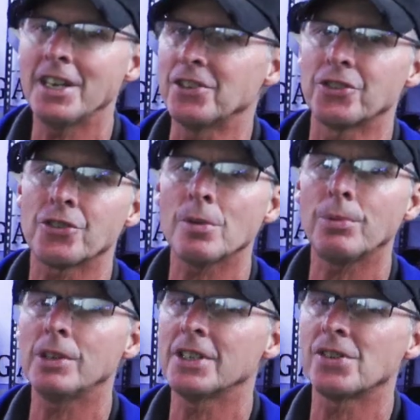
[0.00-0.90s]
Is it
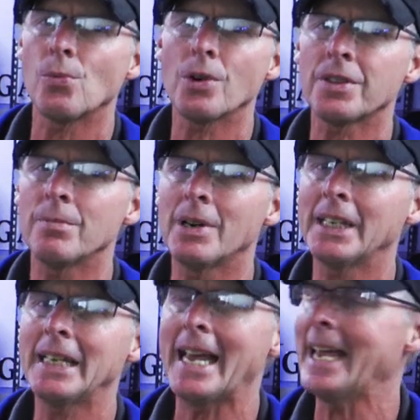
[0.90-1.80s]
durable? Is it worth the money?